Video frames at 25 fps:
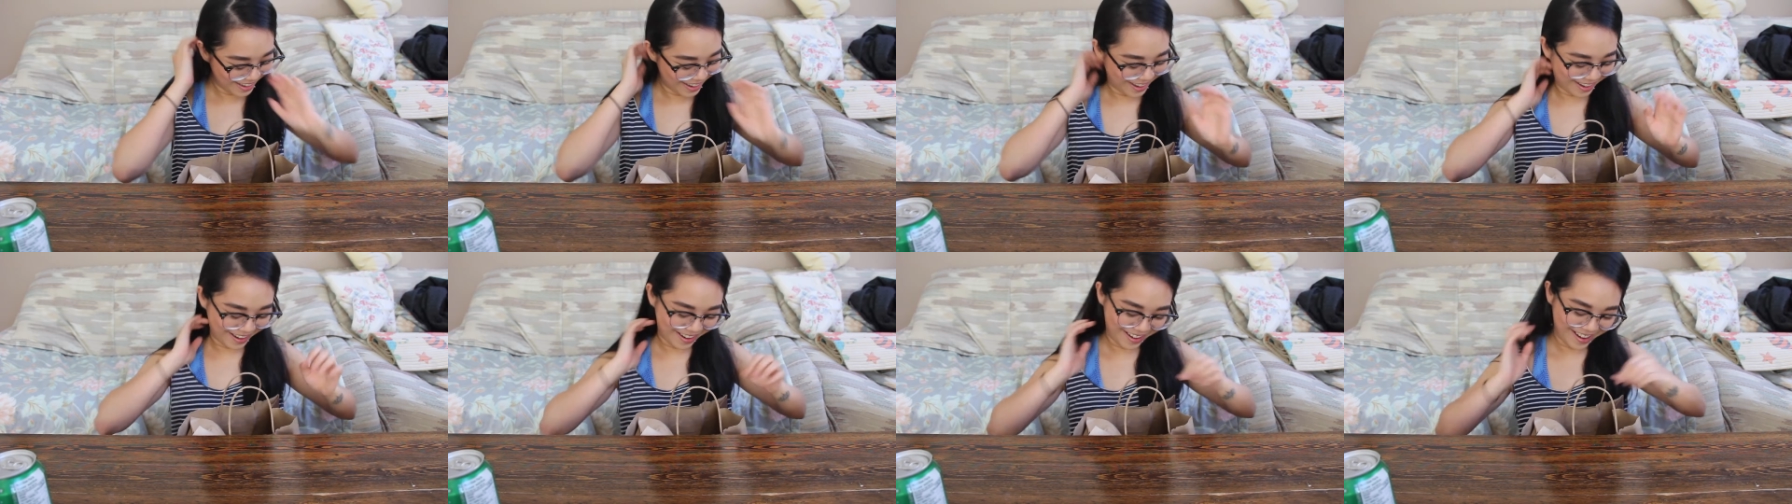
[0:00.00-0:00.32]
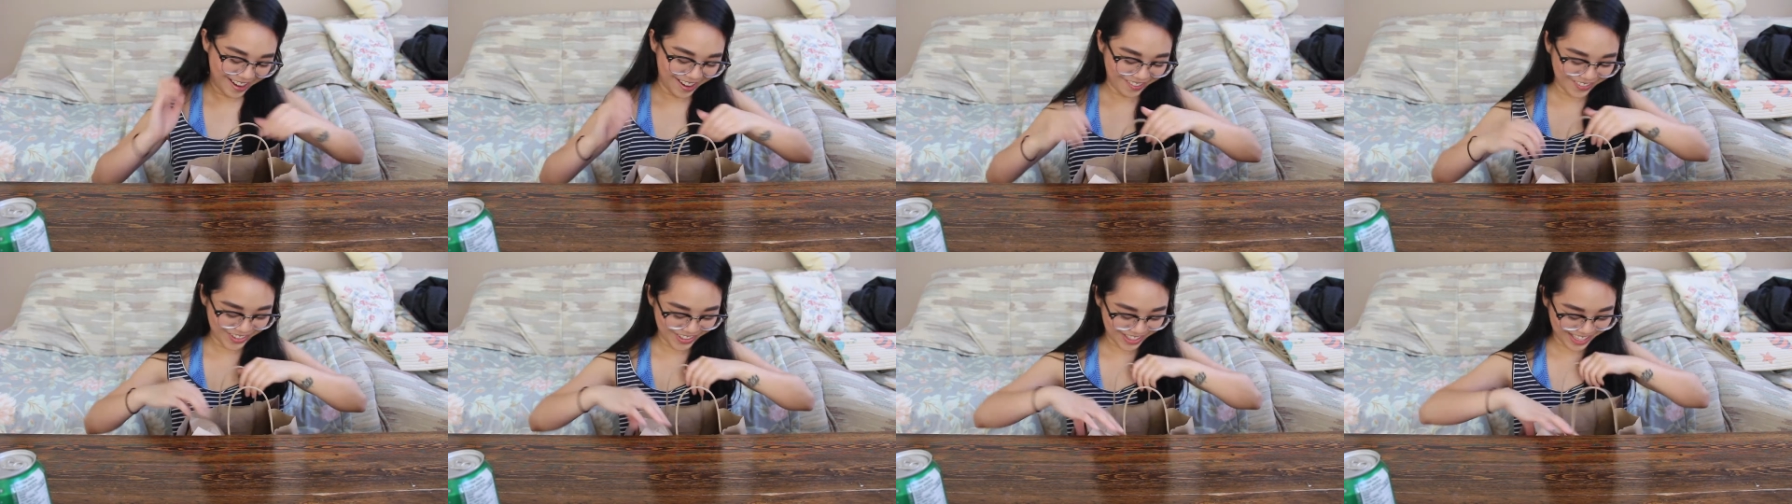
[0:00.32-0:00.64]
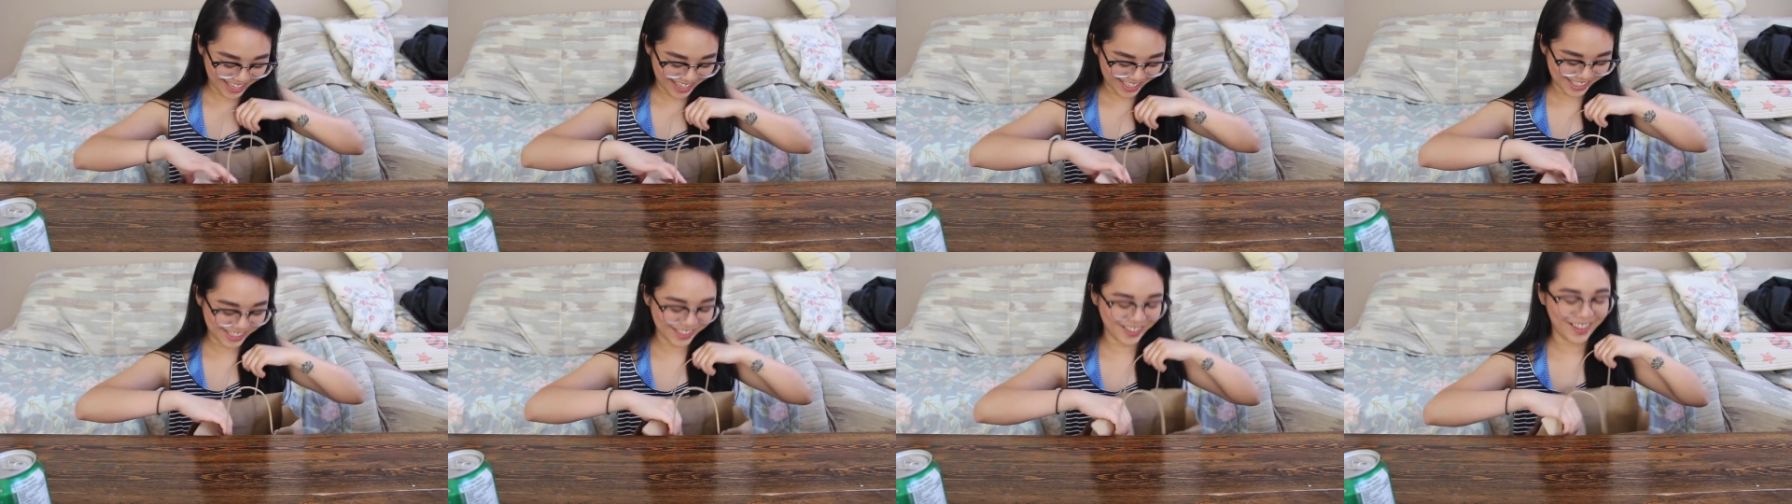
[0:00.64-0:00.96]
um,
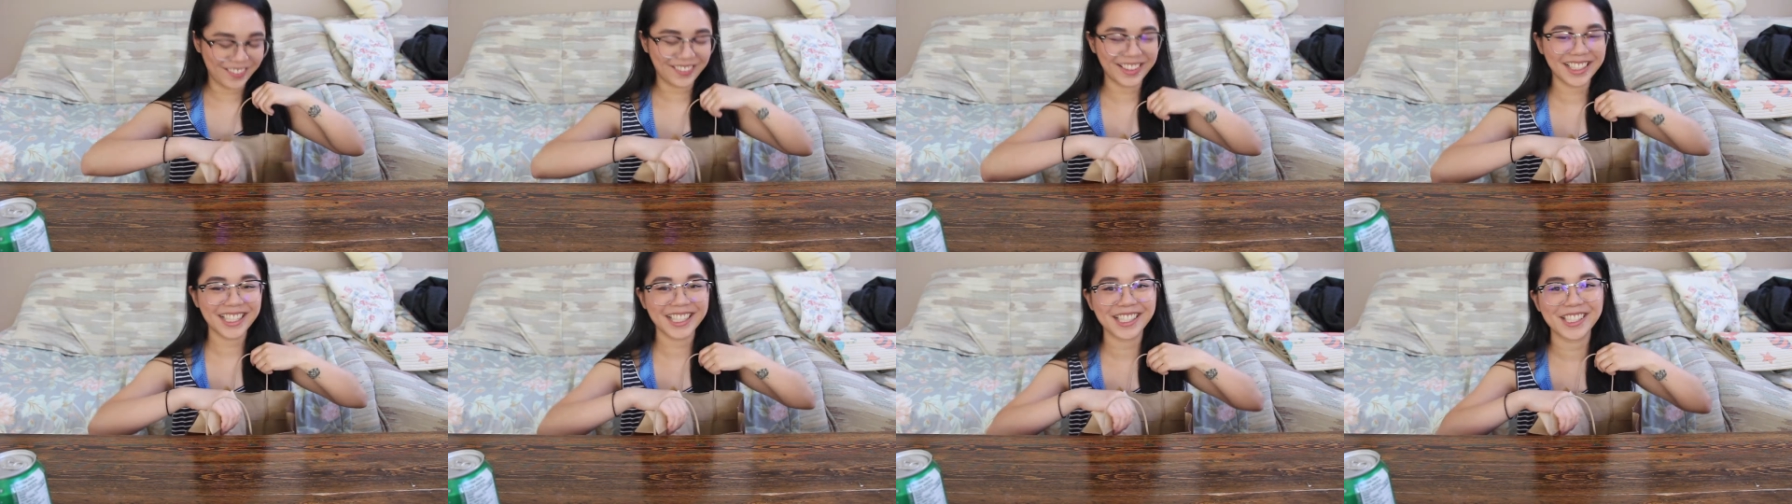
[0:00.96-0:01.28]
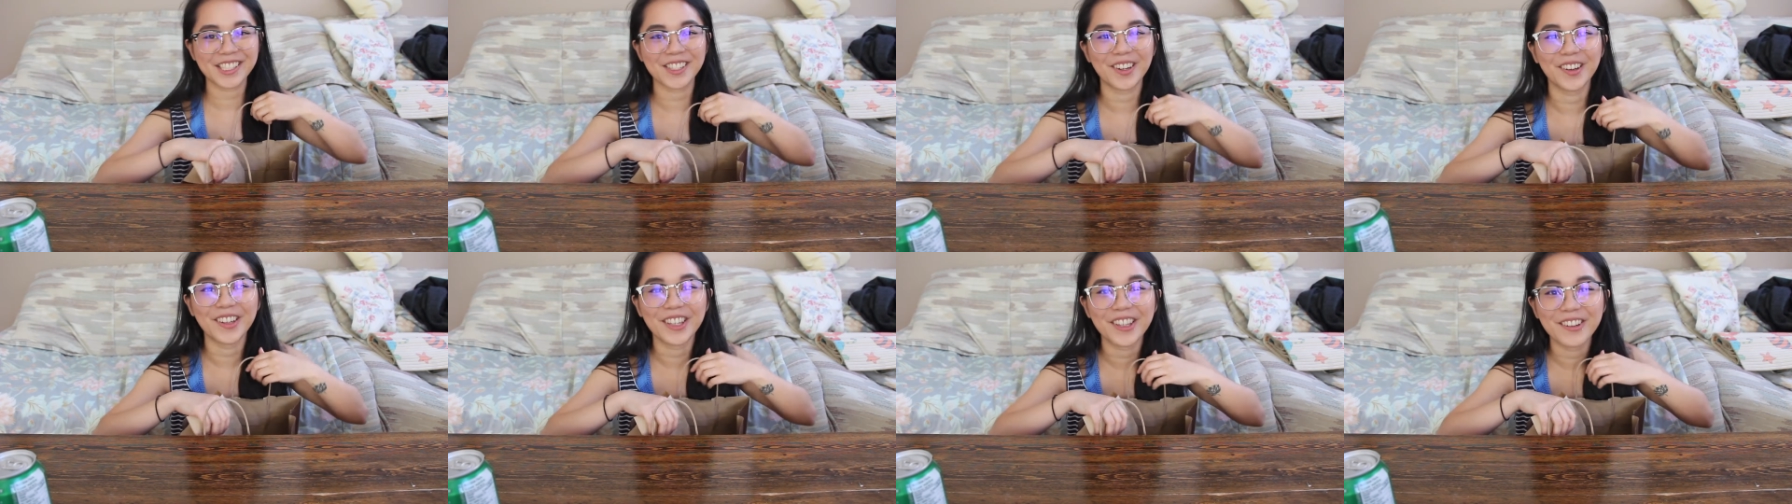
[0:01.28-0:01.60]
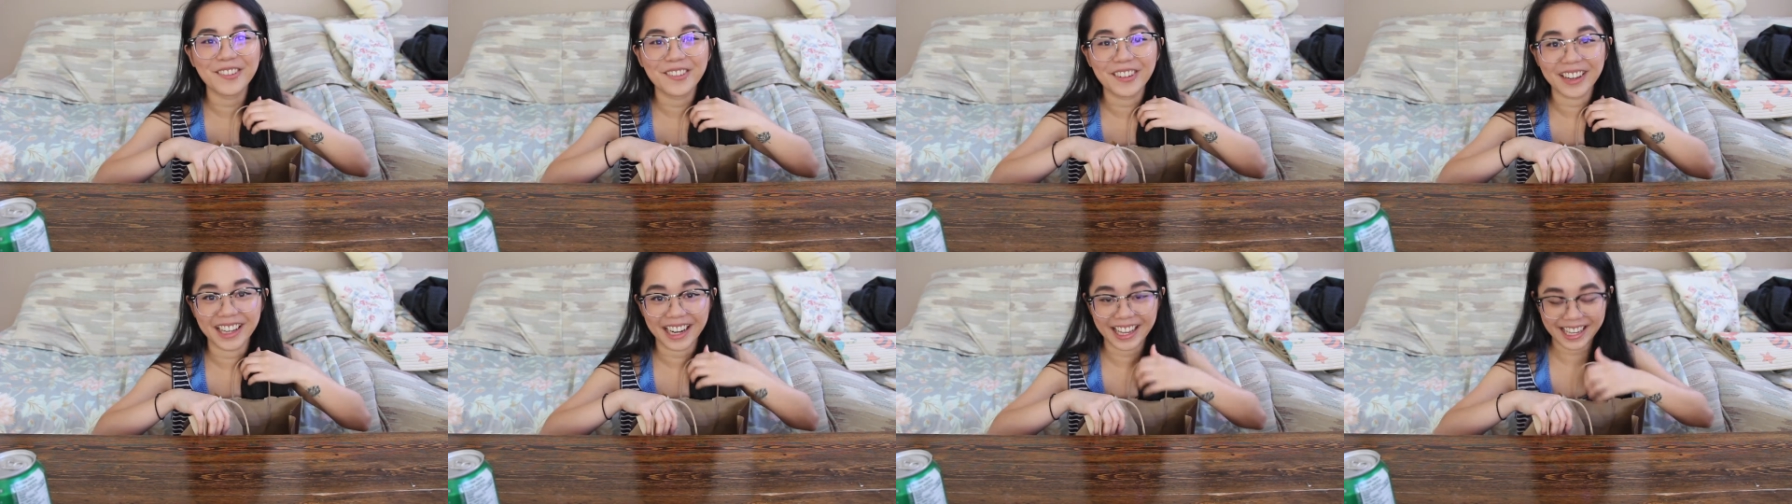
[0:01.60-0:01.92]
okay, so I'm gonna show you
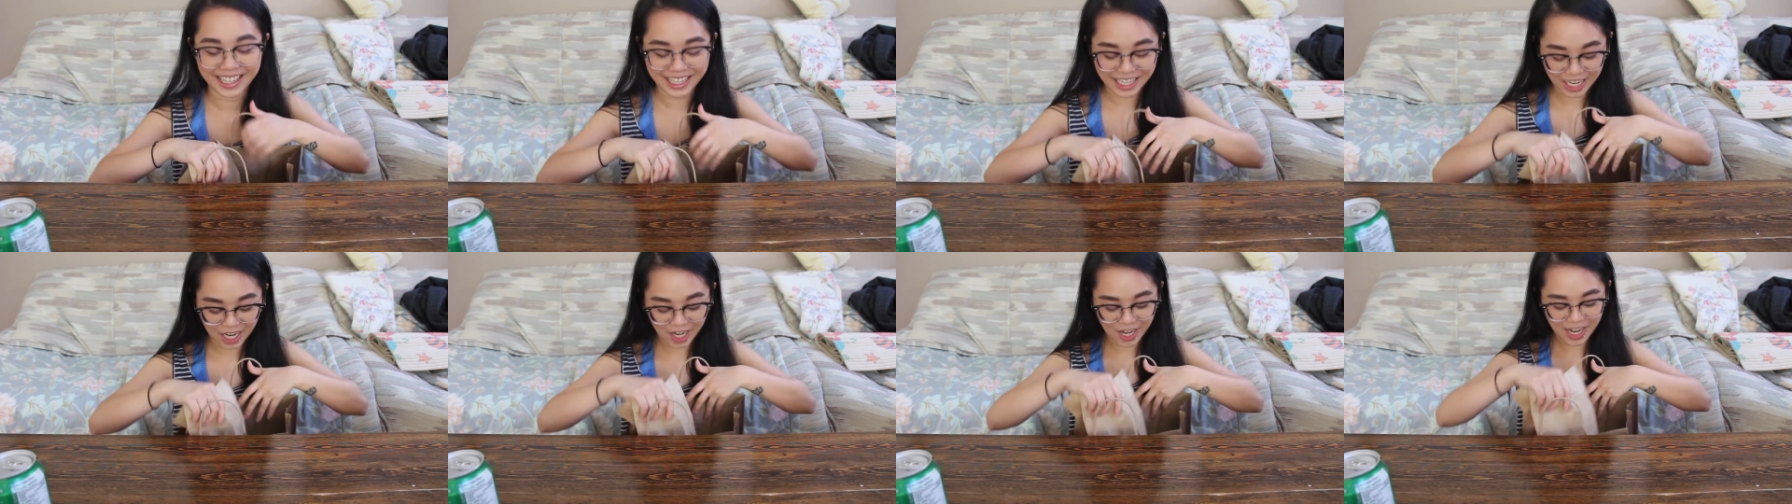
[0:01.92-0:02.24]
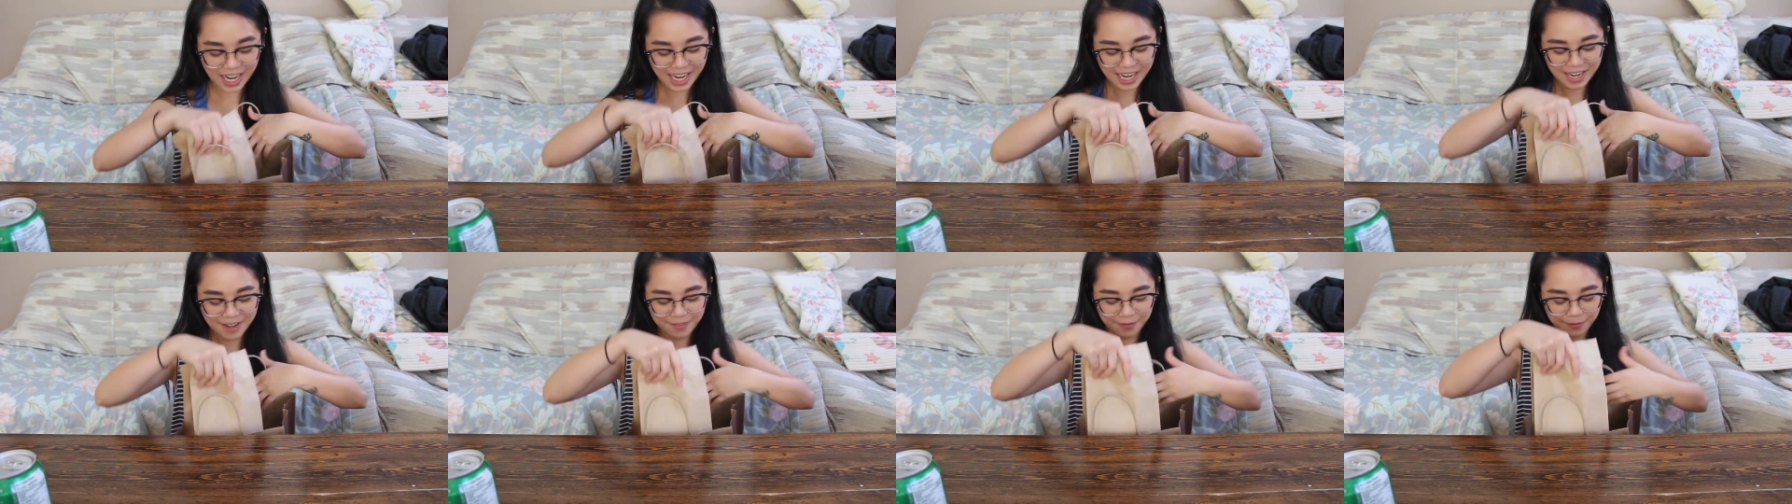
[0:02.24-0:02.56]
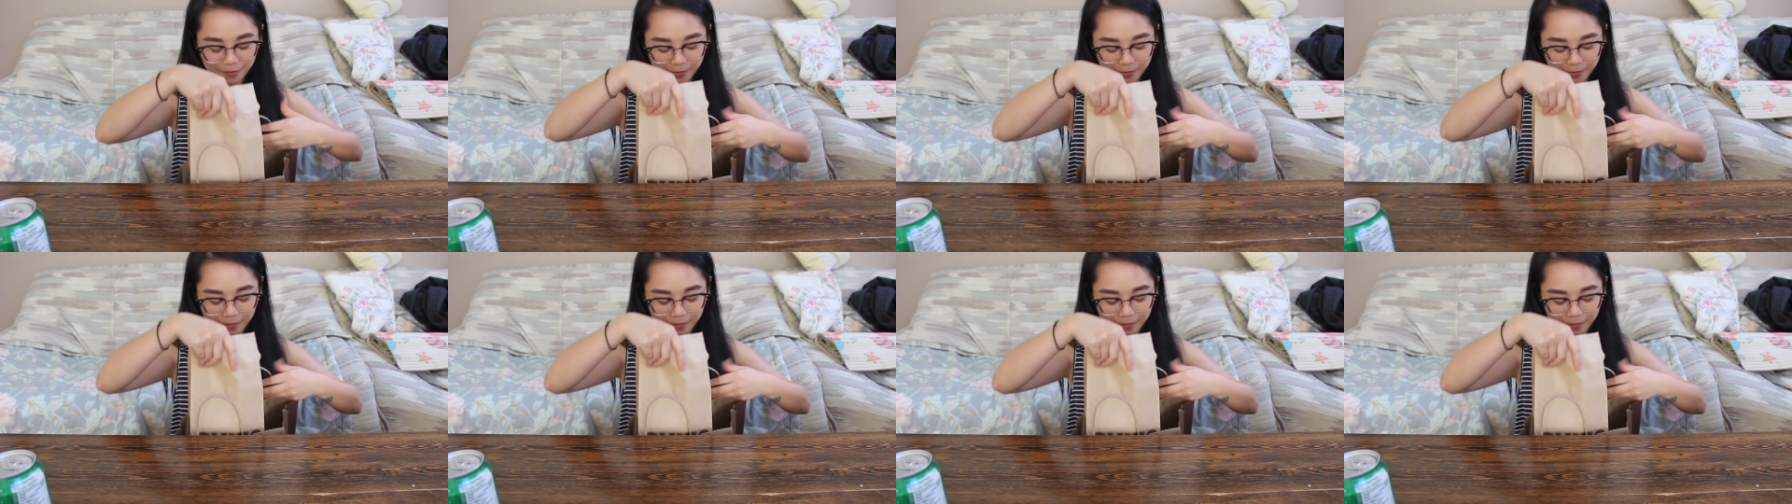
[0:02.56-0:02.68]
what I got.